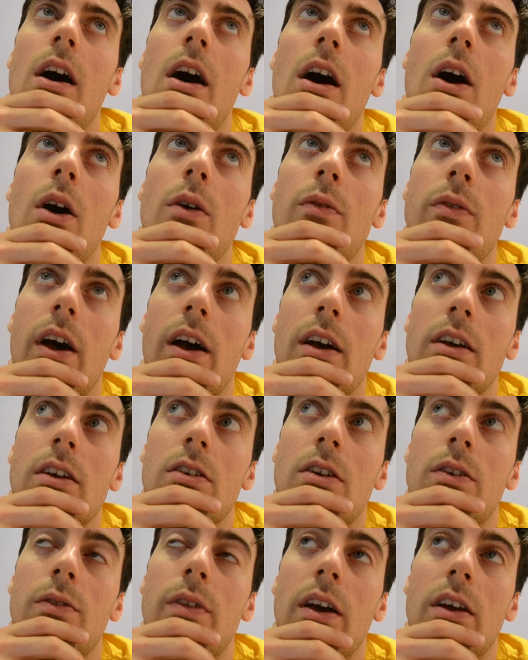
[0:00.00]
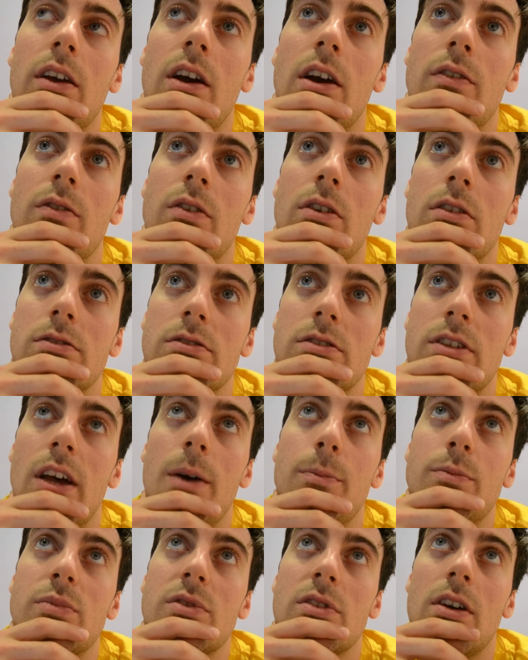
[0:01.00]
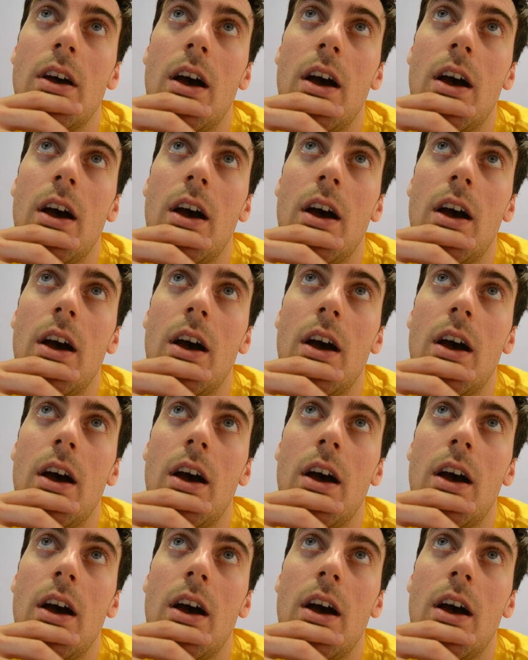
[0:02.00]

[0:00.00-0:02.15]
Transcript: of that kind of concept.